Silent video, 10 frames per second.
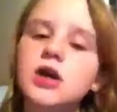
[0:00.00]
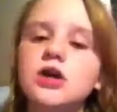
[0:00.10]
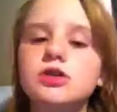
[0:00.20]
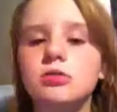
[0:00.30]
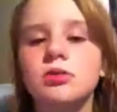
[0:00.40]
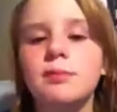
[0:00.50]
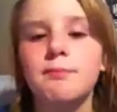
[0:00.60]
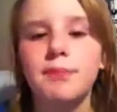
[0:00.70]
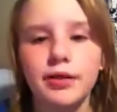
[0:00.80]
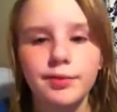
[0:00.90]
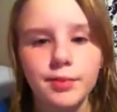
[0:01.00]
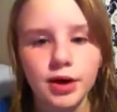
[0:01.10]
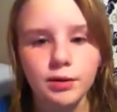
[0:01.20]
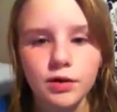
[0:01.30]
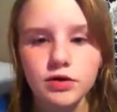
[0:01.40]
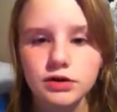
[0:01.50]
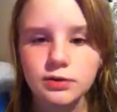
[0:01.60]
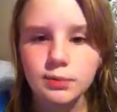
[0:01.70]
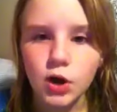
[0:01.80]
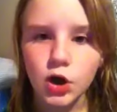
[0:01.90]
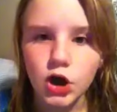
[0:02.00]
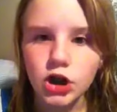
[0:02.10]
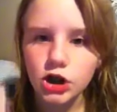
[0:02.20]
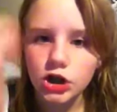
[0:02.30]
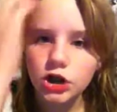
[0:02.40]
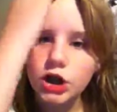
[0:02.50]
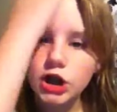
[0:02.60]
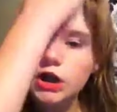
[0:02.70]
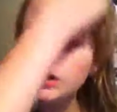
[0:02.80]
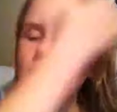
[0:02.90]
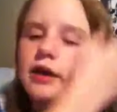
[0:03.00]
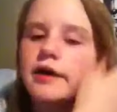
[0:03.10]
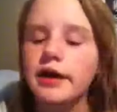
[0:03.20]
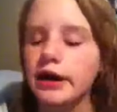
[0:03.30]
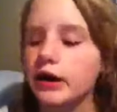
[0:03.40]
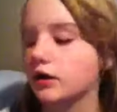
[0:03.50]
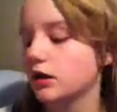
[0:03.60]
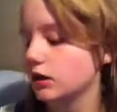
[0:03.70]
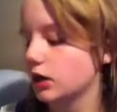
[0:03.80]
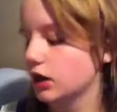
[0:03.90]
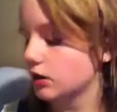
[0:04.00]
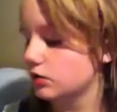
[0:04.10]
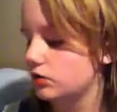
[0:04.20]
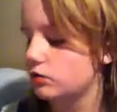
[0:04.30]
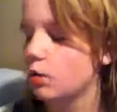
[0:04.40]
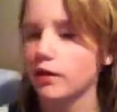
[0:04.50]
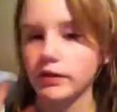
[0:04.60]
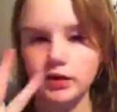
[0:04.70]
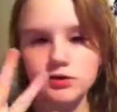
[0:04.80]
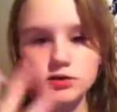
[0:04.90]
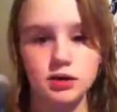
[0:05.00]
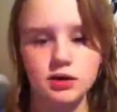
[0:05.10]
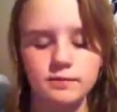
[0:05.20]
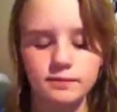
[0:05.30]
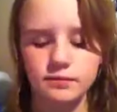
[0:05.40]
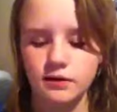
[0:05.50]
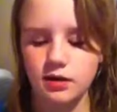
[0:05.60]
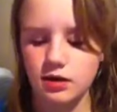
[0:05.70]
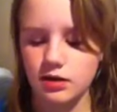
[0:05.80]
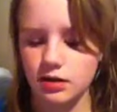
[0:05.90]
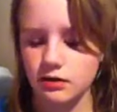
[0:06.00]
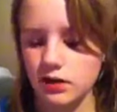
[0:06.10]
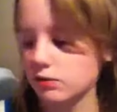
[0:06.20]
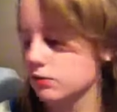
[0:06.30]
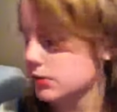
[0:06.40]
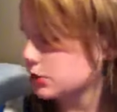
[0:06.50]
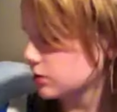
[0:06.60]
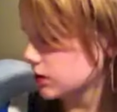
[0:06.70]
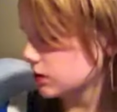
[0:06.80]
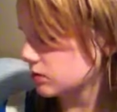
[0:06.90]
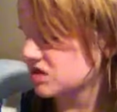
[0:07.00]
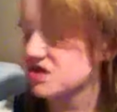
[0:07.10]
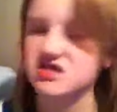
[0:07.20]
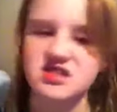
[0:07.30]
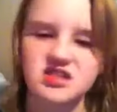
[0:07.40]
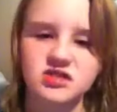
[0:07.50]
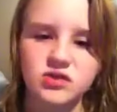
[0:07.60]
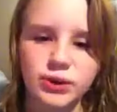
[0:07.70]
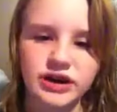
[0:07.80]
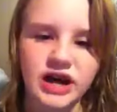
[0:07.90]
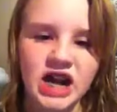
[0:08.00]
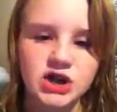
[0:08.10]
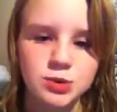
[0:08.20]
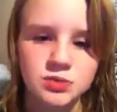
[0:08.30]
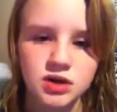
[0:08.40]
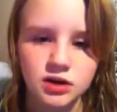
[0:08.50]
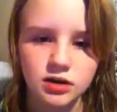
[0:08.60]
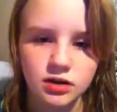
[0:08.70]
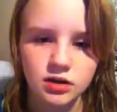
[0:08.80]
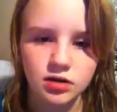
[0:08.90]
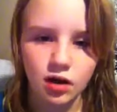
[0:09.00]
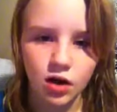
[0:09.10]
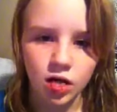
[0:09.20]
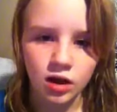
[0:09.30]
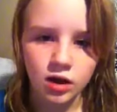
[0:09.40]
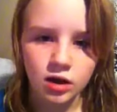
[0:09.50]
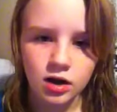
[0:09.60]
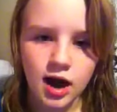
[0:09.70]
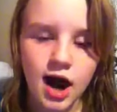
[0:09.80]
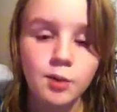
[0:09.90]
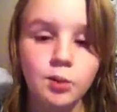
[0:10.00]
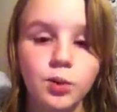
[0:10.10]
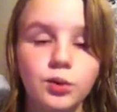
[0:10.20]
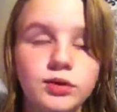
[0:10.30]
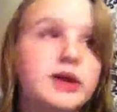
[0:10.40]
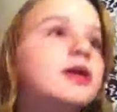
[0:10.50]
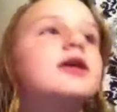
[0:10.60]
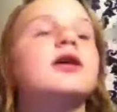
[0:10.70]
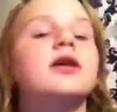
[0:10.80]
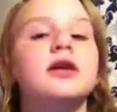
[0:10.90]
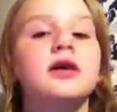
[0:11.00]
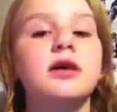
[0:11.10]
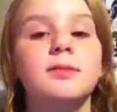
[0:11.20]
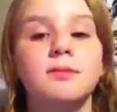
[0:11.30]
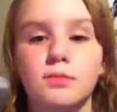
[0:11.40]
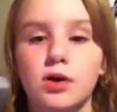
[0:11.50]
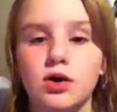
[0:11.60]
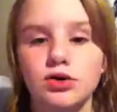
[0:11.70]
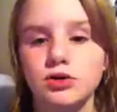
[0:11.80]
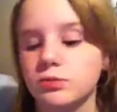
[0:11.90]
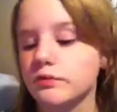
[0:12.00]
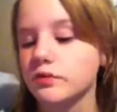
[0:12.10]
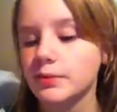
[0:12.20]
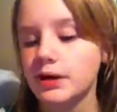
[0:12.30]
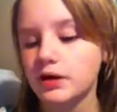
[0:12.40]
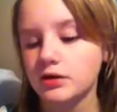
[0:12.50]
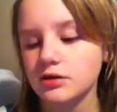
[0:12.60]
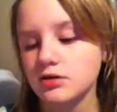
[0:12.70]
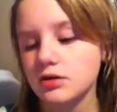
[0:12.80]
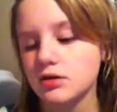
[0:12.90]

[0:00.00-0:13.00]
So I went to Bath and Body Works Mall. And I got four things there that I will be showing you. Because the other three I do not like at all. I will, like, murder someone for making that scent.